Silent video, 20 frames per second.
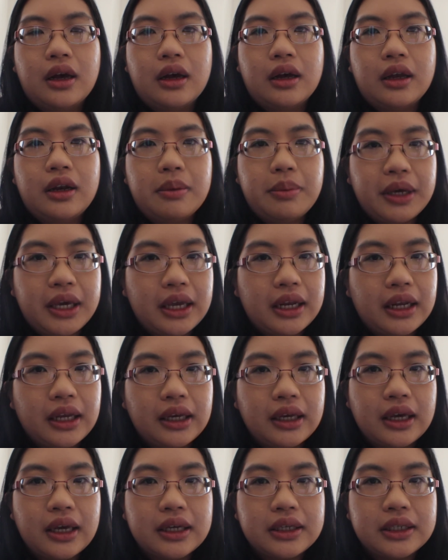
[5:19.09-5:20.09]
in the
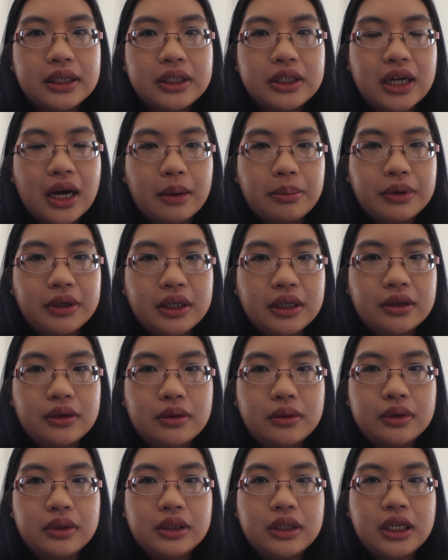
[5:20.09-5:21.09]
beginning is a Japanese
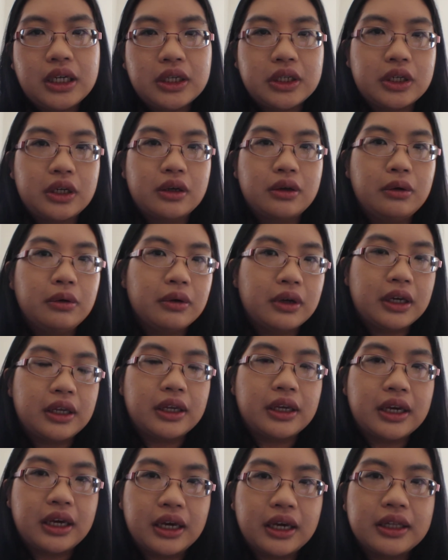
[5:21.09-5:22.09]
who's teaching
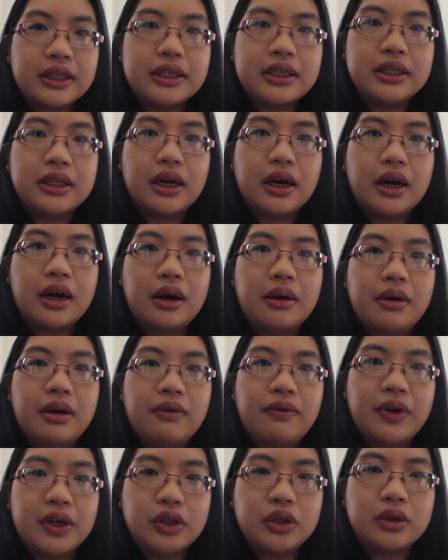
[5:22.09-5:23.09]
Korean kids.
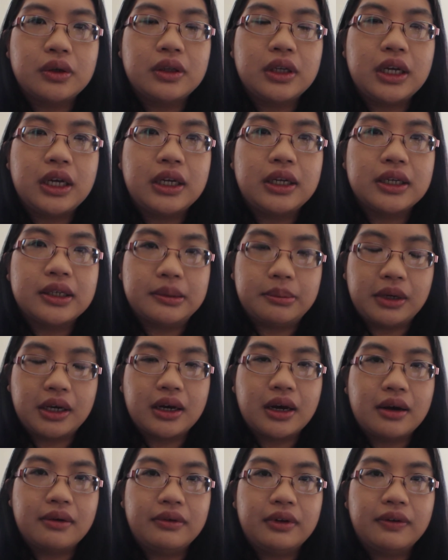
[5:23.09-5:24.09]
Eventually he does
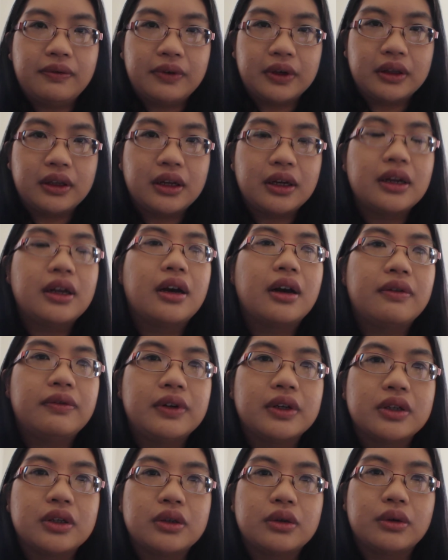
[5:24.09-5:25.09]
become the villain of
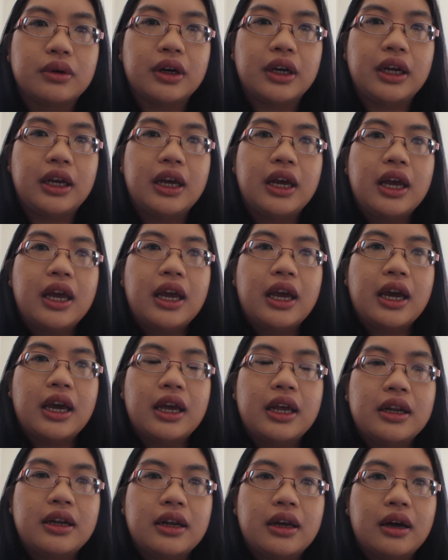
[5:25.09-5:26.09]
the story,
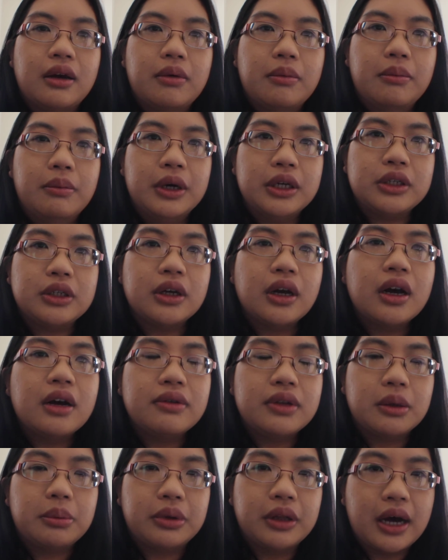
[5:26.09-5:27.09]
and much
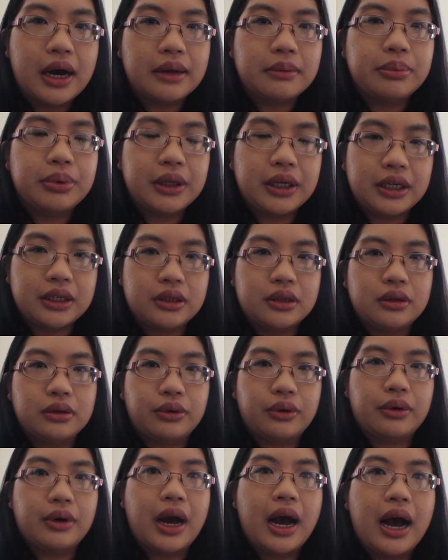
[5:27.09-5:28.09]
of the plot plays
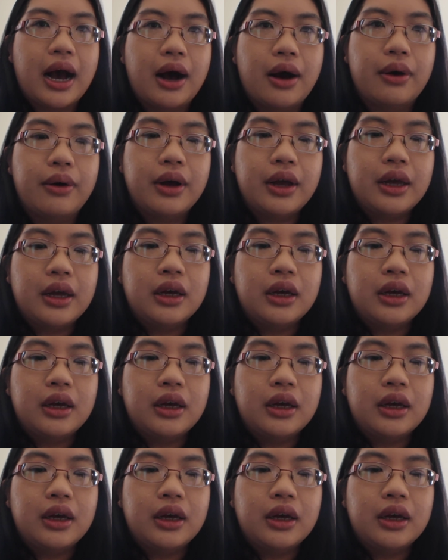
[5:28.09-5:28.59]
through how